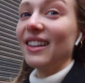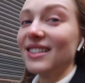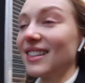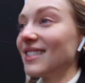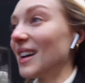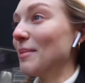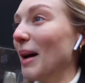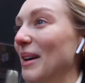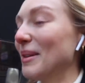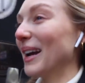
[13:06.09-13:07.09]
it's gonna sound
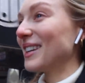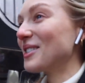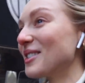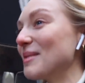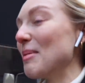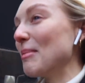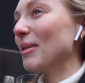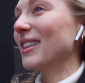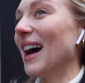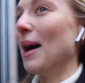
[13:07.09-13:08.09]
bad, but I could just see
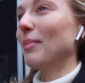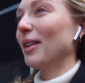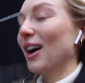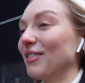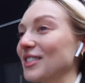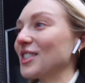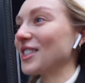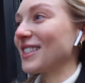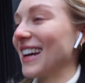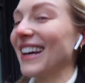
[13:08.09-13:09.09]
people in the Apple office
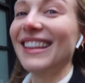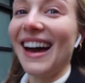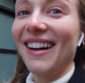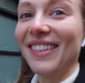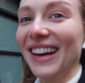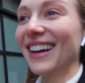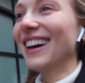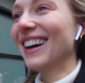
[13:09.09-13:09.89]
just like laughing.